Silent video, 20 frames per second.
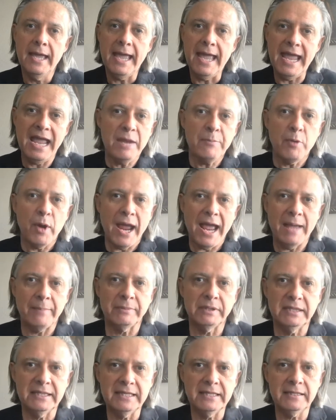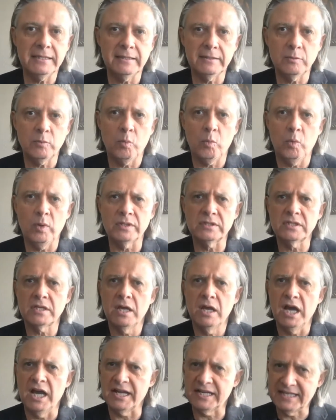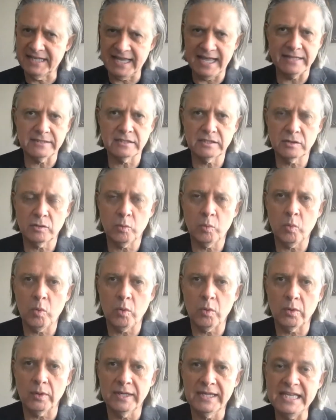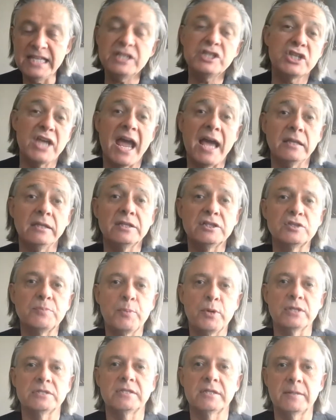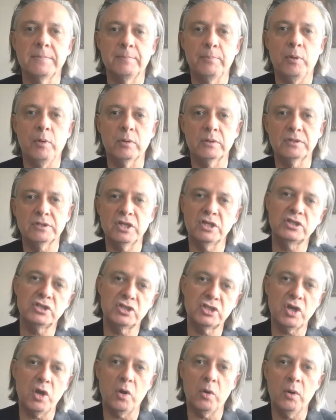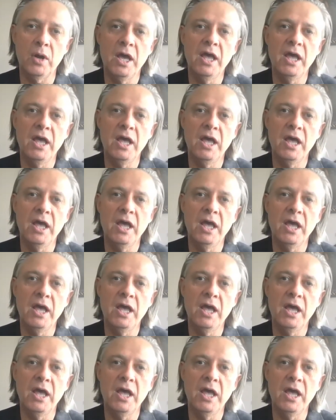Abraham Lincoln was against the war. He challenged President Polk to show